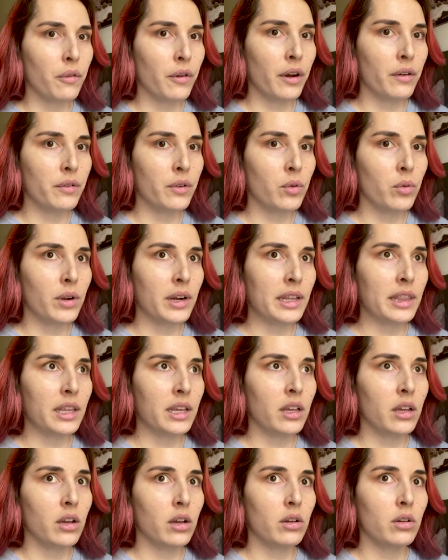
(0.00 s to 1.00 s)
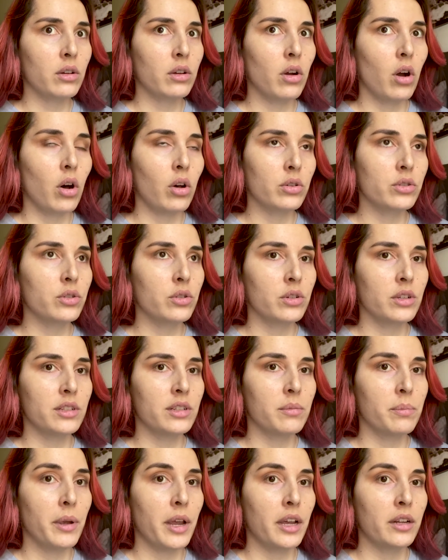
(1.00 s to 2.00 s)
everyone. I think it also can
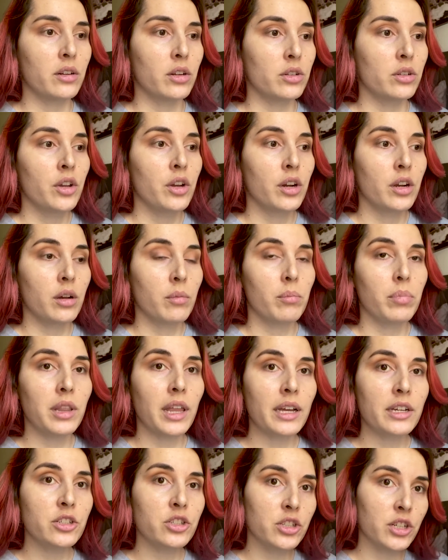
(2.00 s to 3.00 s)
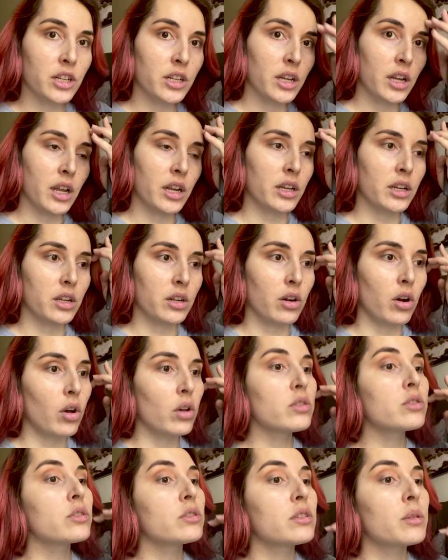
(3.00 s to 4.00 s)
depend on your complexion, and it could
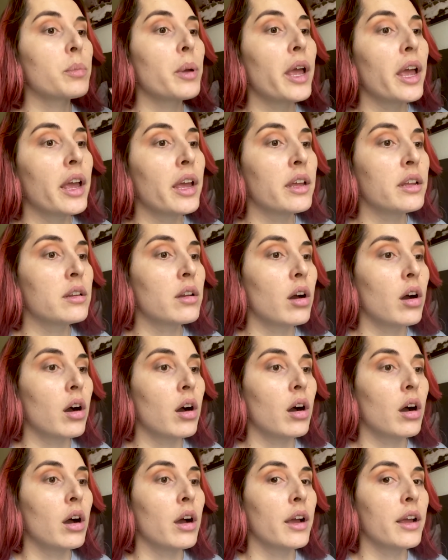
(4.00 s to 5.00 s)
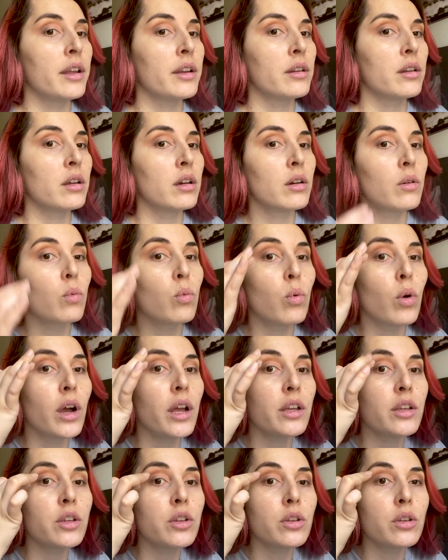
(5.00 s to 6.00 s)
also depend on
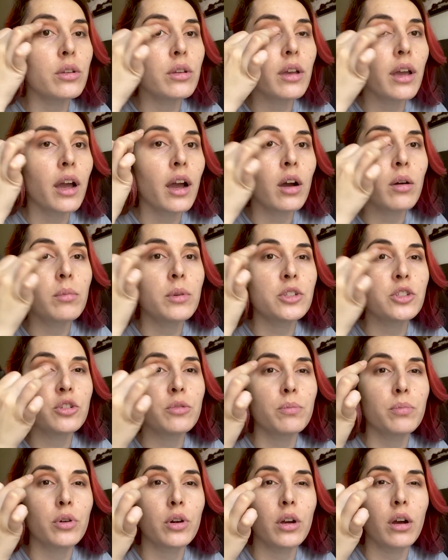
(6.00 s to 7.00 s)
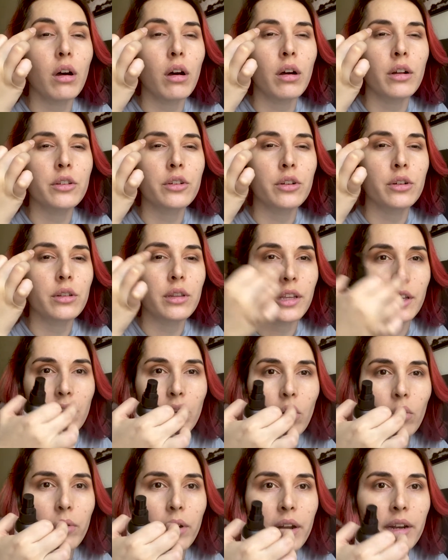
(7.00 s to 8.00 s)
how much you put on your lid
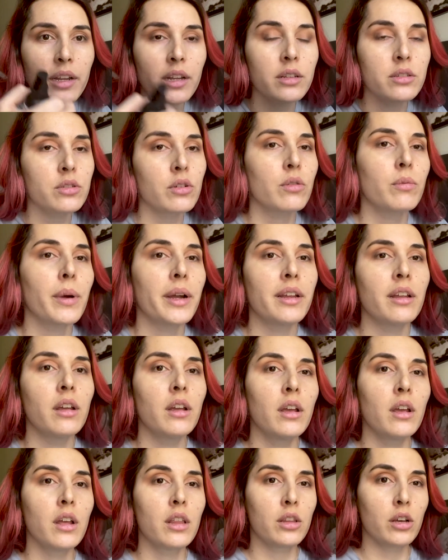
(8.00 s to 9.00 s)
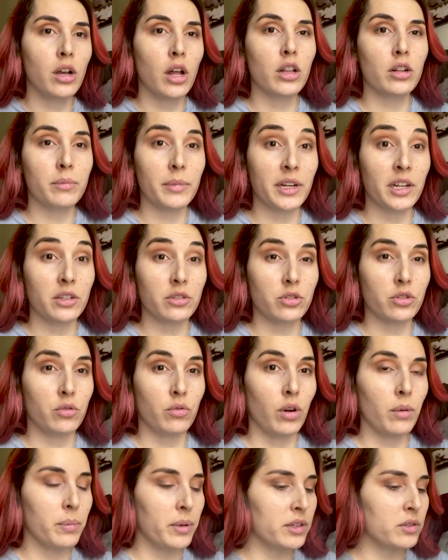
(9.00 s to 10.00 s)
already. So the color might not show
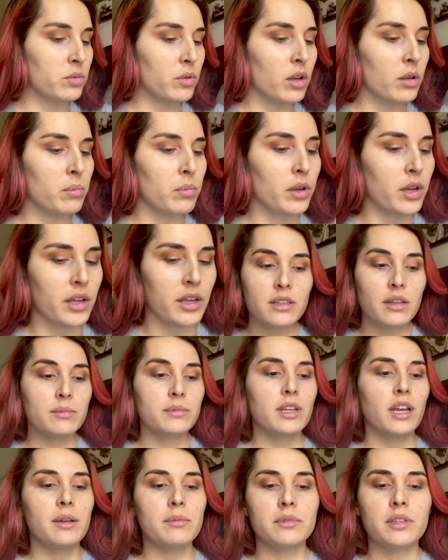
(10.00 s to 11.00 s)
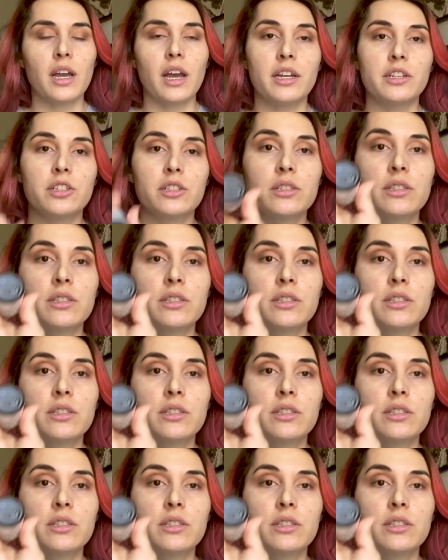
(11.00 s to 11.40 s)
up as well, but sometimes I just